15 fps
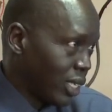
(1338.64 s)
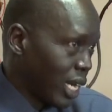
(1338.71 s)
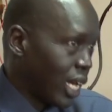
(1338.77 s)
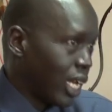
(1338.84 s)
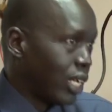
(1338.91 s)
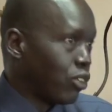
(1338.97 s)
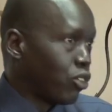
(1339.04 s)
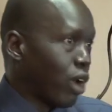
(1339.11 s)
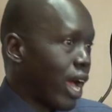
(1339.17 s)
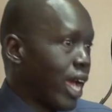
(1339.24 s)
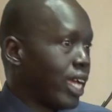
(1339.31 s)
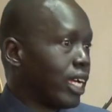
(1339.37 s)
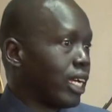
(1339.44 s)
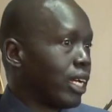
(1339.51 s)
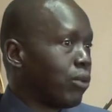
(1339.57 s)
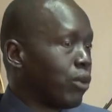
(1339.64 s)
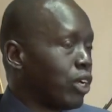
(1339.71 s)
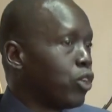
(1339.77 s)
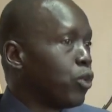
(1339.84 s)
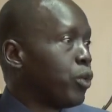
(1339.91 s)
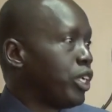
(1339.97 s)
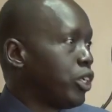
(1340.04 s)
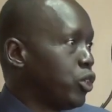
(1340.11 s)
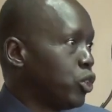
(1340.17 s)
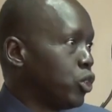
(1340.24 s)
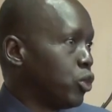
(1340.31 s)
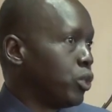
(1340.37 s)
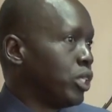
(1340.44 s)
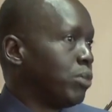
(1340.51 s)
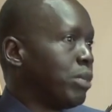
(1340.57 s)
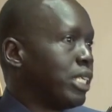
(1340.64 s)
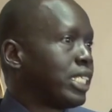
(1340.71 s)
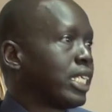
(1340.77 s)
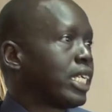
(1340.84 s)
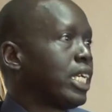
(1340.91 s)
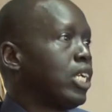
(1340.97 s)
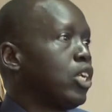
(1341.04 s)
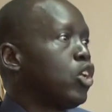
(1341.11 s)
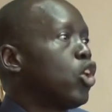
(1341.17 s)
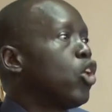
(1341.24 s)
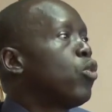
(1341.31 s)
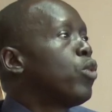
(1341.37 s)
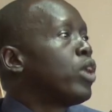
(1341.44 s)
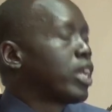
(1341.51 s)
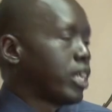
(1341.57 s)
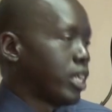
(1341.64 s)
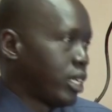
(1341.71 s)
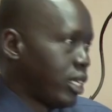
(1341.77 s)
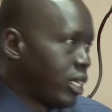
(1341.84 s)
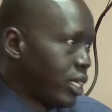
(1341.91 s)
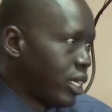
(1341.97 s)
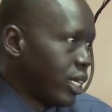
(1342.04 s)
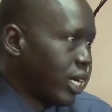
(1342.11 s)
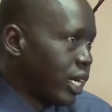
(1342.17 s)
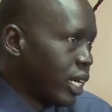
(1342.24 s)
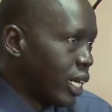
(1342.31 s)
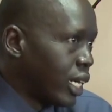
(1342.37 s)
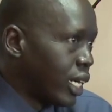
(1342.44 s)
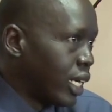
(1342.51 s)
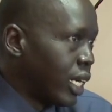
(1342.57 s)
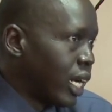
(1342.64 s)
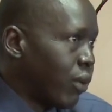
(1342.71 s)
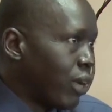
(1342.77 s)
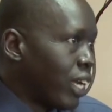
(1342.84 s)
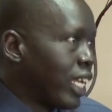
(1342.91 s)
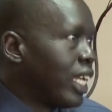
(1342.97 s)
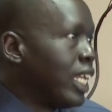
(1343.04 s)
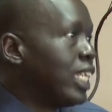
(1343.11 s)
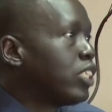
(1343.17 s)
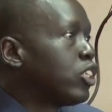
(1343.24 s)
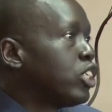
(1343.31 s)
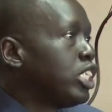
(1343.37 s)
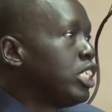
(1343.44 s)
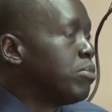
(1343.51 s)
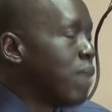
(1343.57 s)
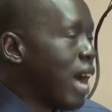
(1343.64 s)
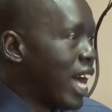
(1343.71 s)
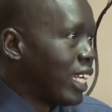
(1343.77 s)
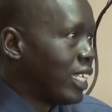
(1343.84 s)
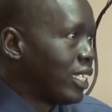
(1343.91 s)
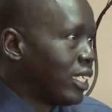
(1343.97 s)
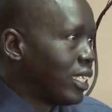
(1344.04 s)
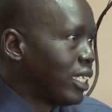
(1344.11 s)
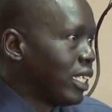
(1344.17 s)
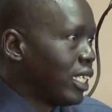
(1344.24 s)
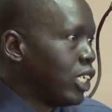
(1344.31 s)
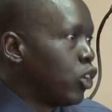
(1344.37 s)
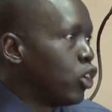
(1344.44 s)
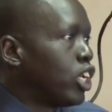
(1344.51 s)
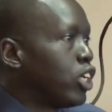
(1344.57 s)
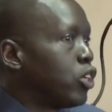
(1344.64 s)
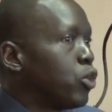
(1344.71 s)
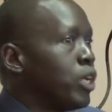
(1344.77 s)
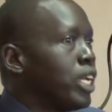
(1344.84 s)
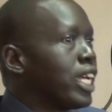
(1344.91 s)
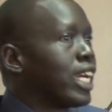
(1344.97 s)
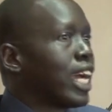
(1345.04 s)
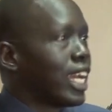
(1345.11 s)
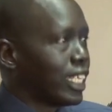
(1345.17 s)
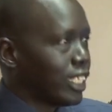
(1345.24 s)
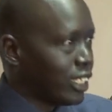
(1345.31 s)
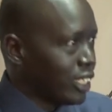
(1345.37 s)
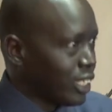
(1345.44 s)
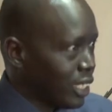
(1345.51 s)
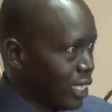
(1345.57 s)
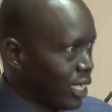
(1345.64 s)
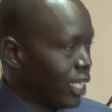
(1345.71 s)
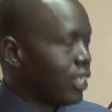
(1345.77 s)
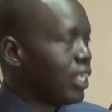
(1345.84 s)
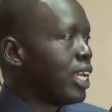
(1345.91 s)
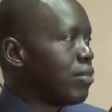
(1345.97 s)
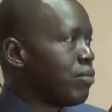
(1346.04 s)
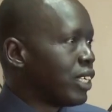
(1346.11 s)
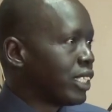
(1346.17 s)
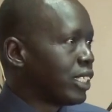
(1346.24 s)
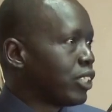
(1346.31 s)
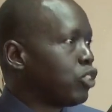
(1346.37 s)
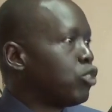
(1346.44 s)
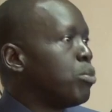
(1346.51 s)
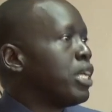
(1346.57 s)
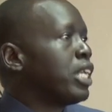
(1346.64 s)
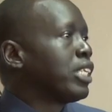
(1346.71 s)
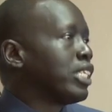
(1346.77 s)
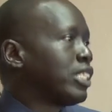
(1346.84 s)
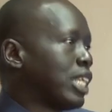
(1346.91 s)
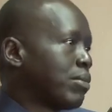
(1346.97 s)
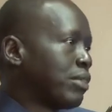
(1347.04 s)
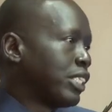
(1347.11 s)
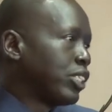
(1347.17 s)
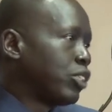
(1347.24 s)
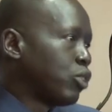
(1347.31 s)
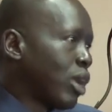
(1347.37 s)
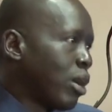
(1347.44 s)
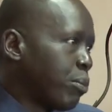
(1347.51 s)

And trying, what do? We basically lower our regulatory demand in order to encourage the investors to bring the services to our